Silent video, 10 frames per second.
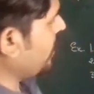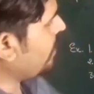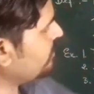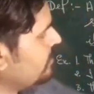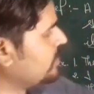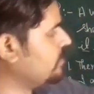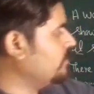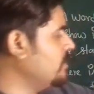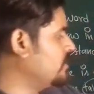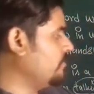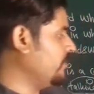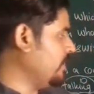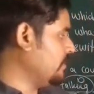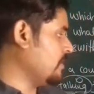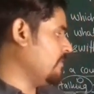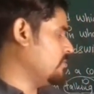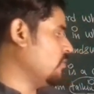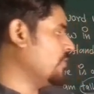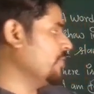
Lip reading: have understood these three things. I have told